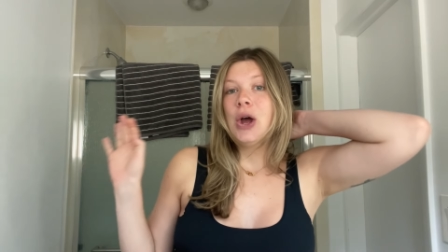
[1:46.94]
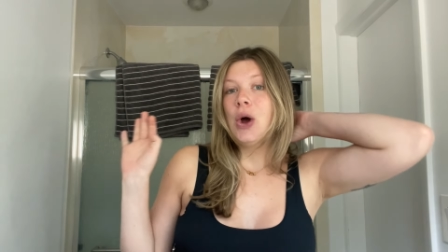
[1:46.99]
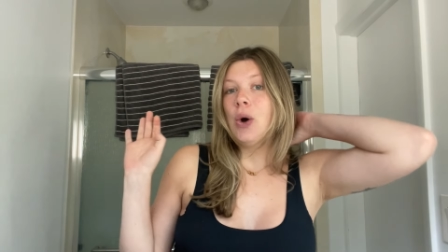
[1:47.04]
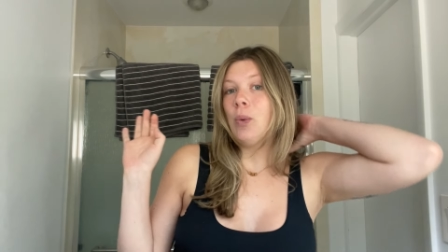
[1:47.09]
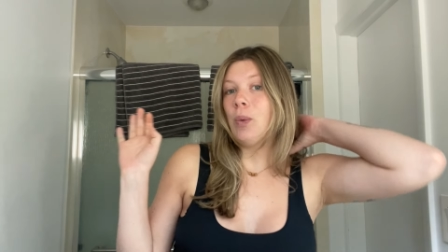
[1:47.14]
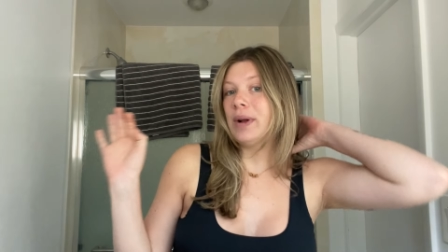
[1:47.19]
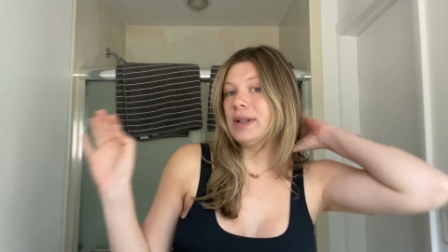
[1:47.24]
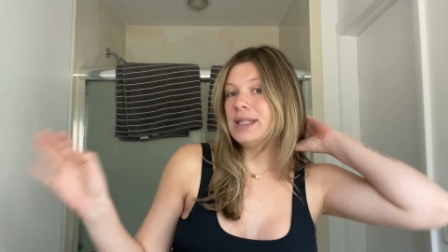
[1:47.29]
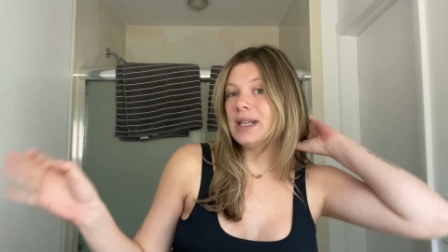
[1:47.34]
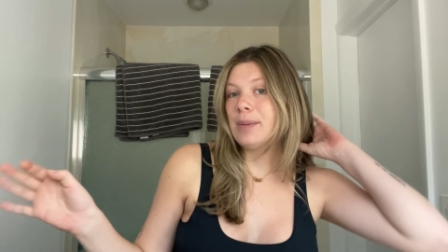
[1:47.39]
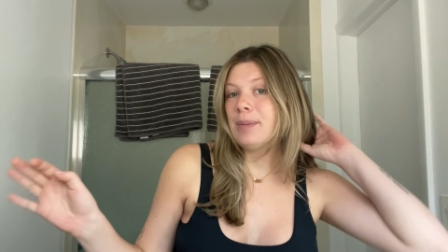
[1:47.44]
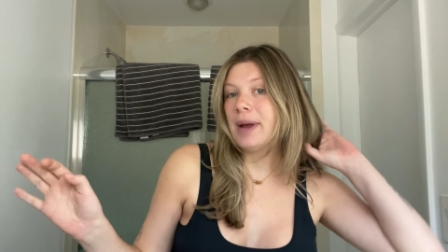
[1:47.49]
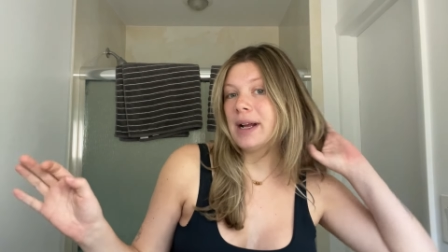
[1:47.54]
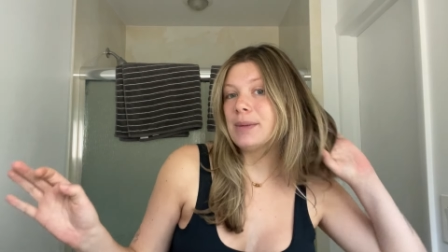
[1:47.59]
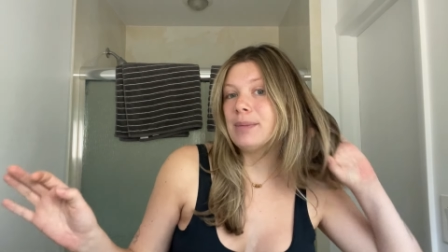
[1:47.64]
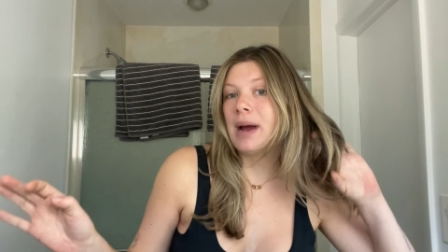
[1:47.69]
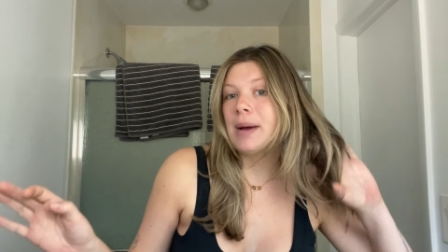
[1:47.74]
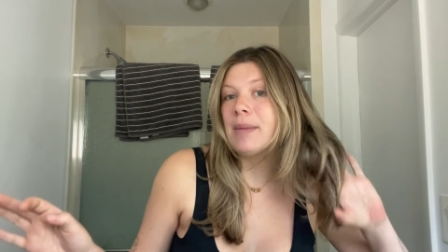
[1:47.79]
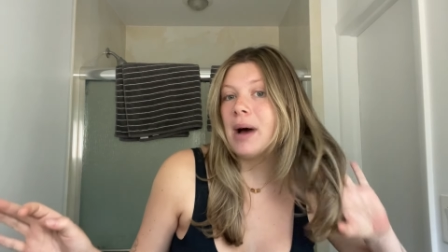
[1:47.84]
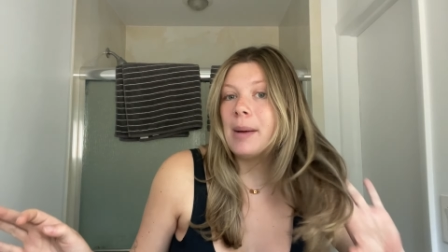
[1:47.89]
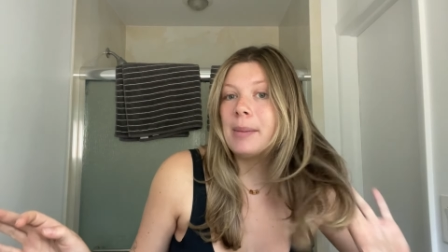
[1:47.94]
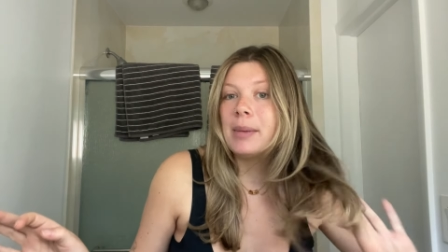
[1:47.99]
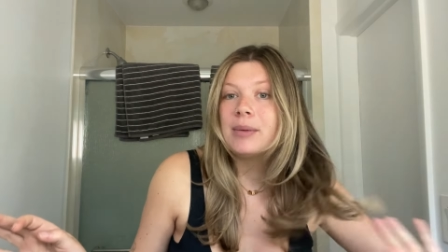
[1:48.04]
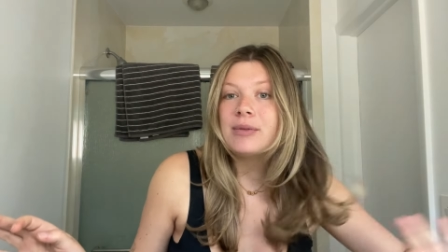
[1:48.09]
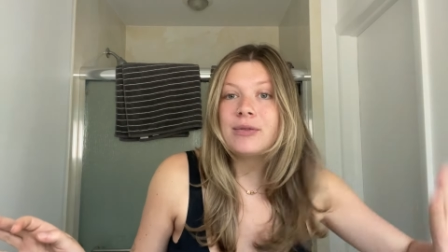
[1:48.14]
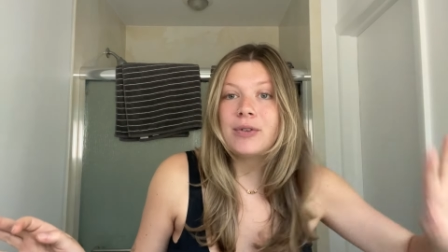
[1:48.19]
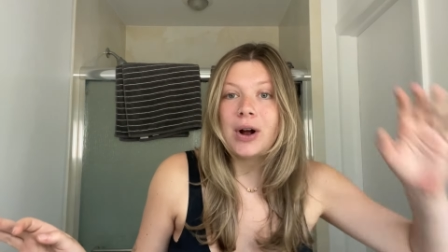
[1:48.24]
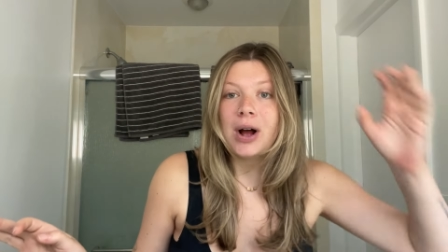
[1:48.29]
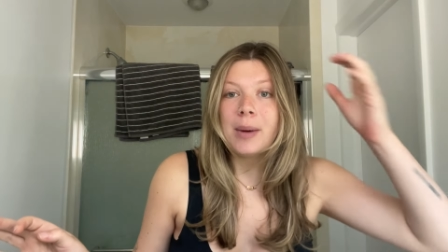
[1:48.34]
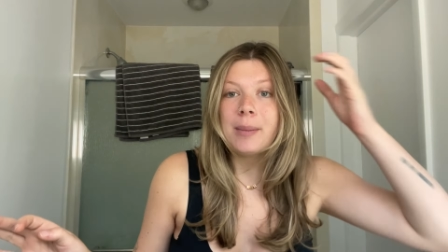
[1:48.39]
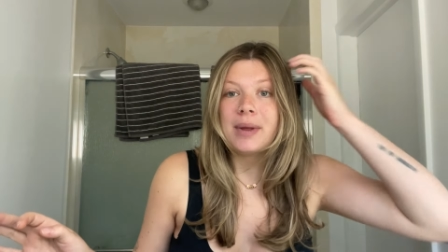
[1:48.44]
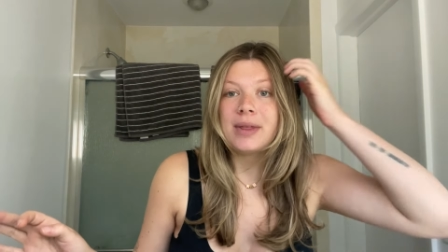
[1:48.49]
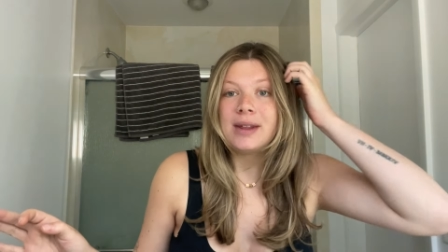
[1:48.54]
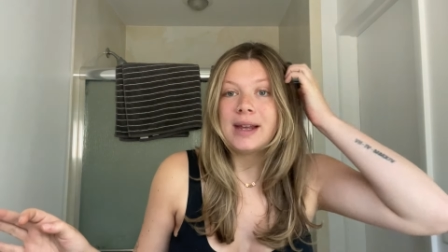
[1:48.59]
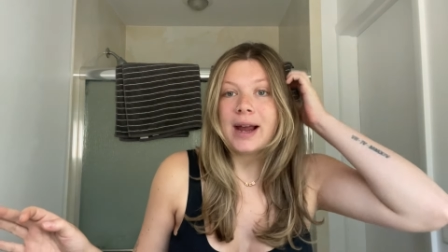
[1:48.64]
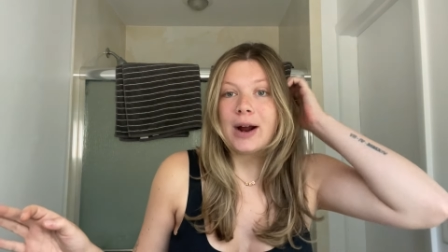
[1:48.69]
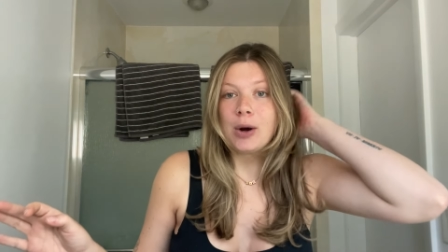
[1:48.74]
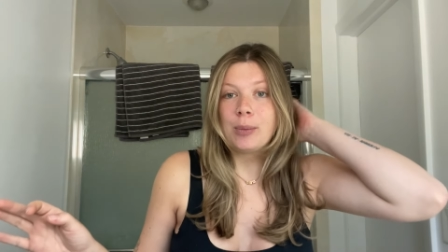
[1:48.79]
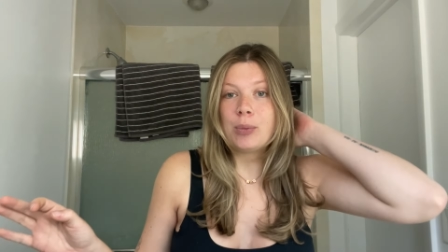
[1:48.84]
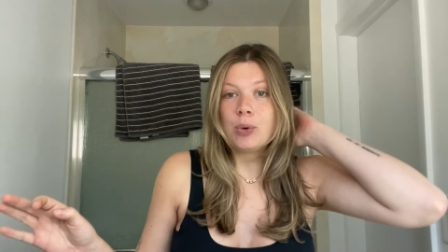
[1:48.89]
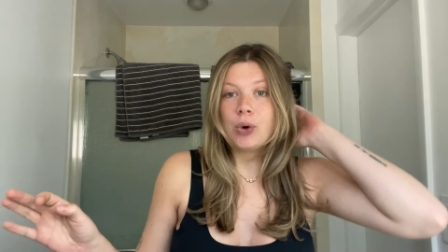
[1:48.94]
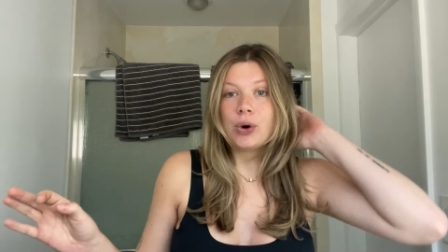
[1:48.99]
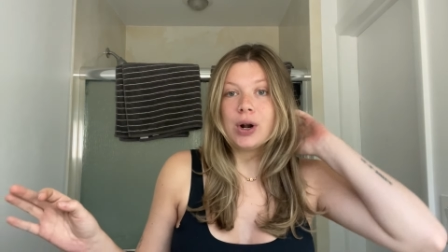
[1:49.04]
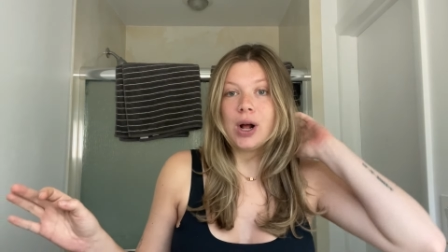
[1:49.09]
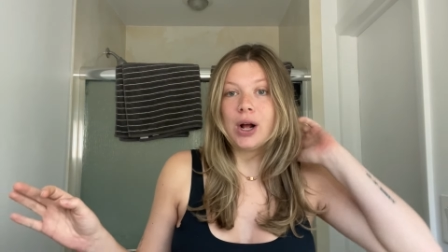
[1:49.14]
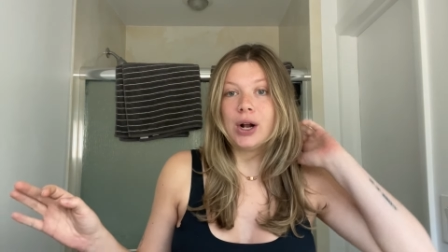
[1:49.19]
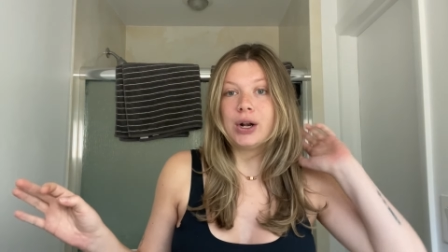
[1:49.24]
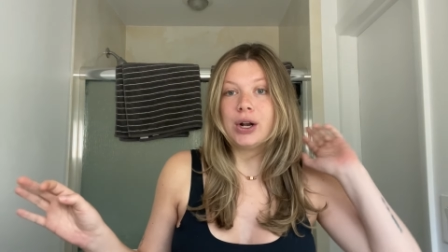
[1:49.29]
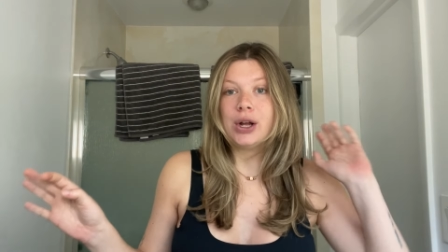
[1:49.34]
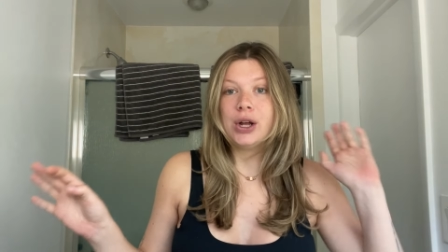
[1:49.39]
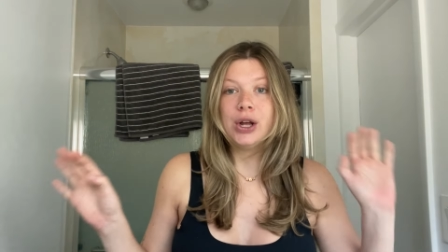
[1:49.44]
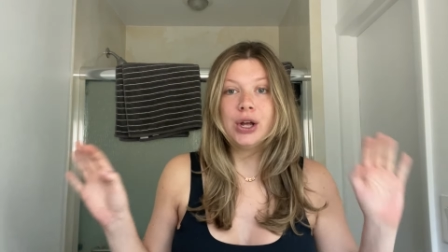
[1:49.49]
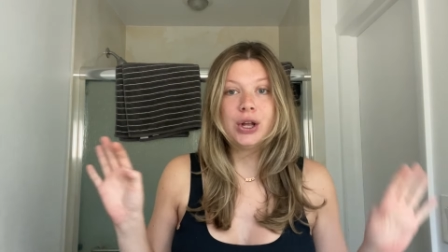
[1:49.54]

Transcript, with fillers: once I picked my mama from the airport on